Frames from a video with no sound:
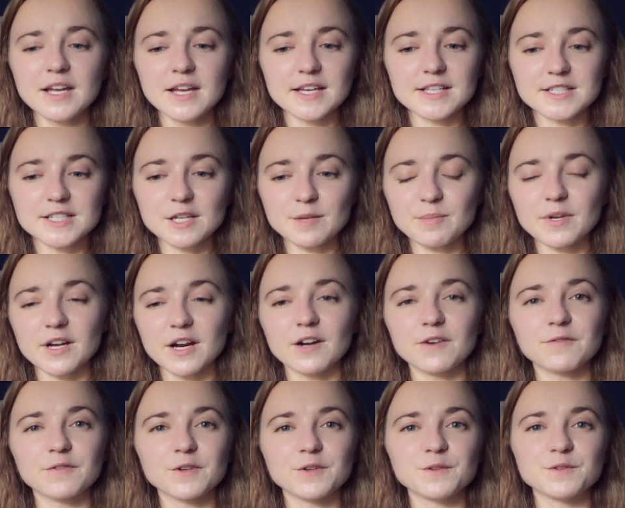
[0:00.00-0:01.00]
it's going to be
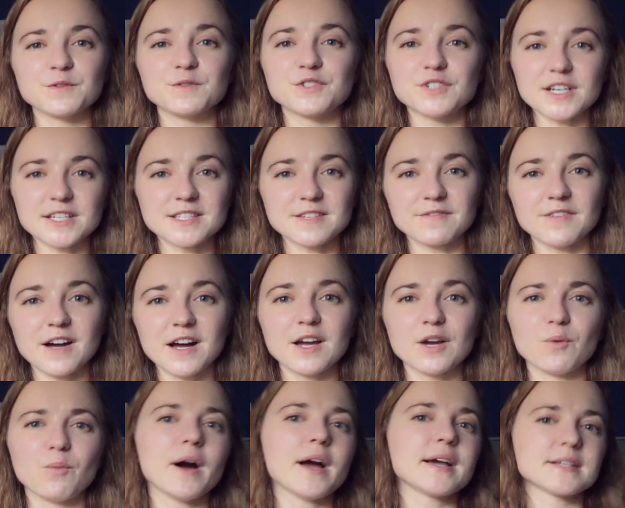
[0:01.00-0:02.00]
hard for you to justify
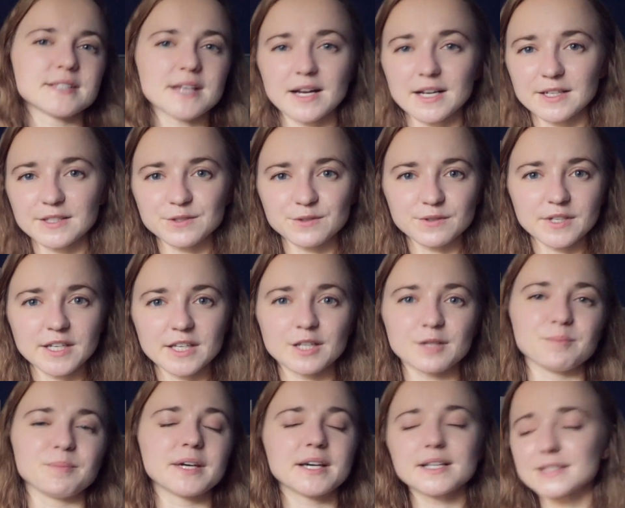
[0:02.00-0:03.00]
why exactly do you need
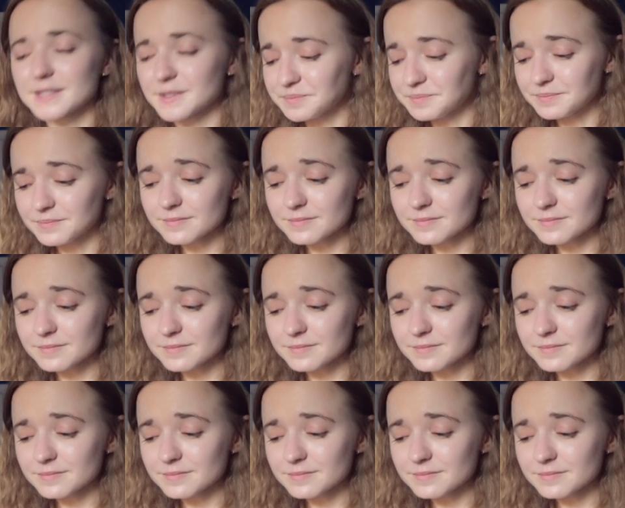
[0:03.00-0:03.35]
it. Because